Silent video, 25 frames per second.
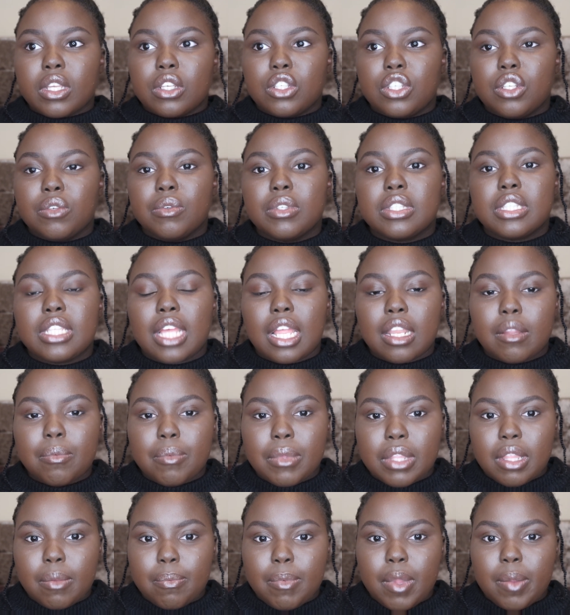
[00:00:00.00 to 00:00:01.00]
she was
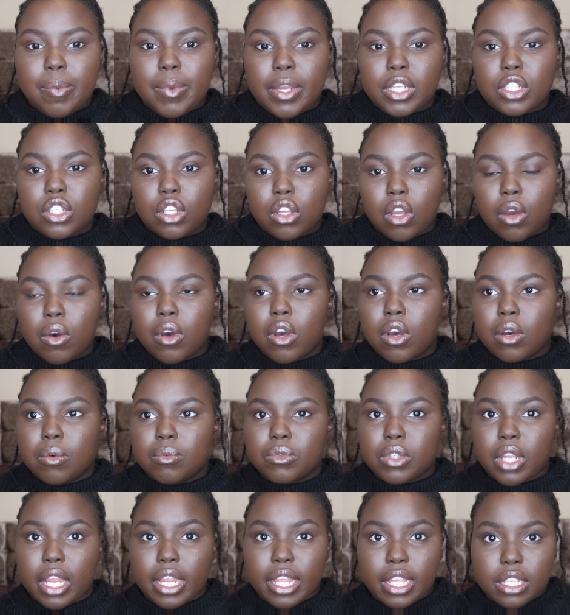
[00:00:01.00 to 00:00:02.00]
telling me that maybe I should go
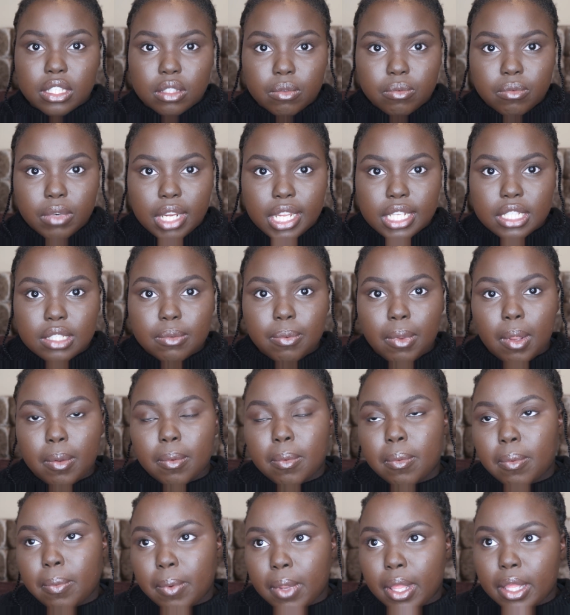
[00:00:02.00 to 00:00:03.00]
home, try and get some rest, blah
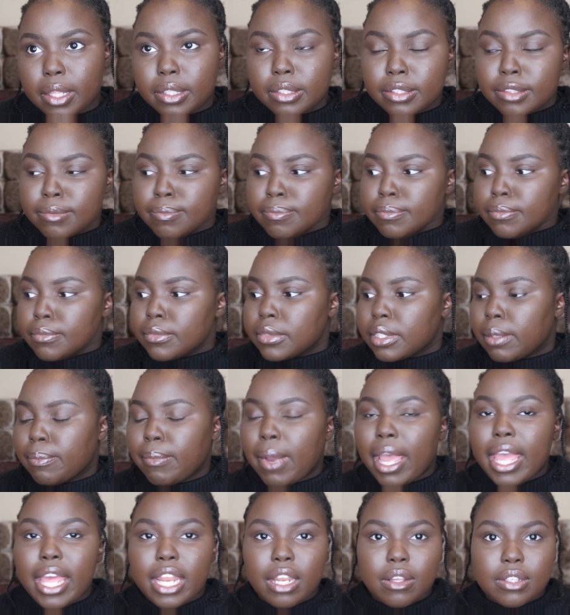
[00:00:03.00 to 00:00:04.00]
blah blah. In
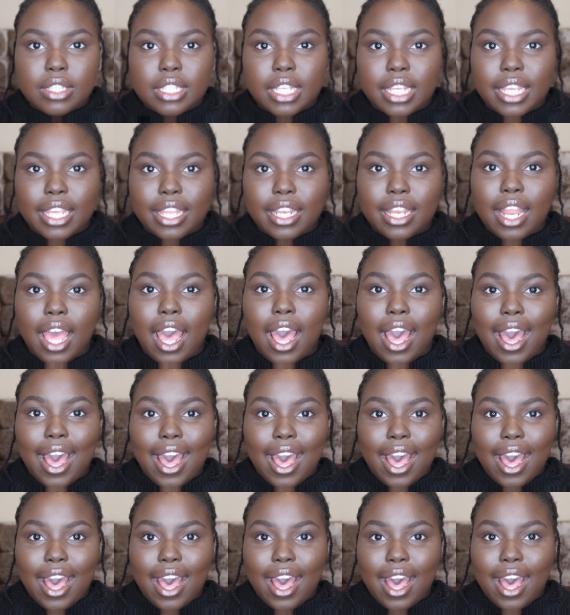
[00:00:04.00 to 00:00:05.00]
my head I was thinking,
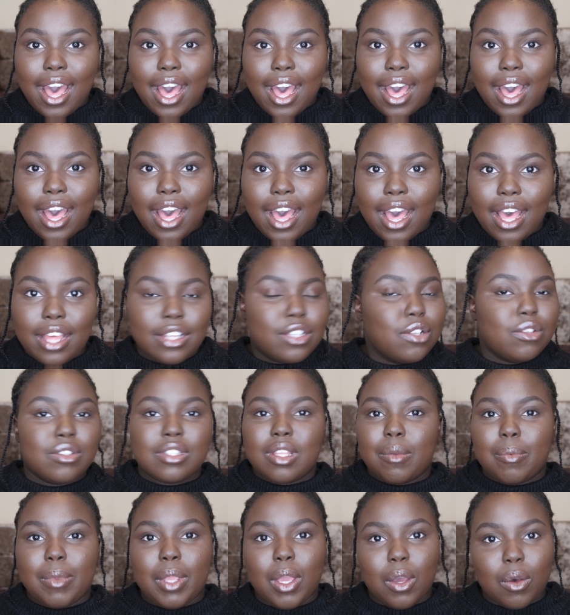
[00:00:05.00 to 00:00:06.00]
don't
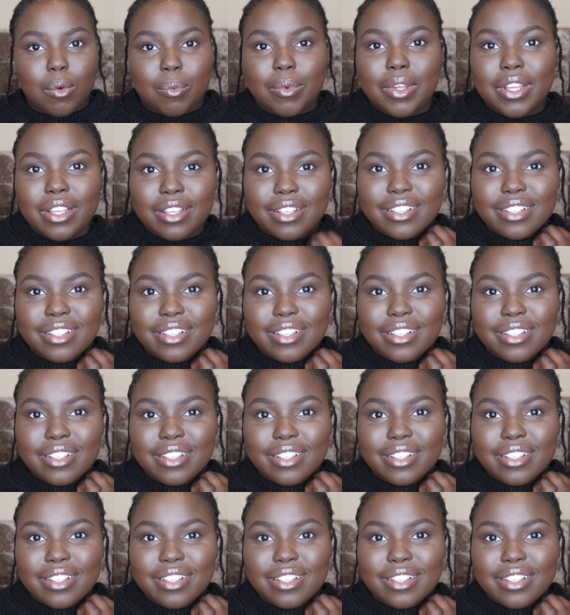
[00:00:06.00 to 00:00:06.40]
send me home.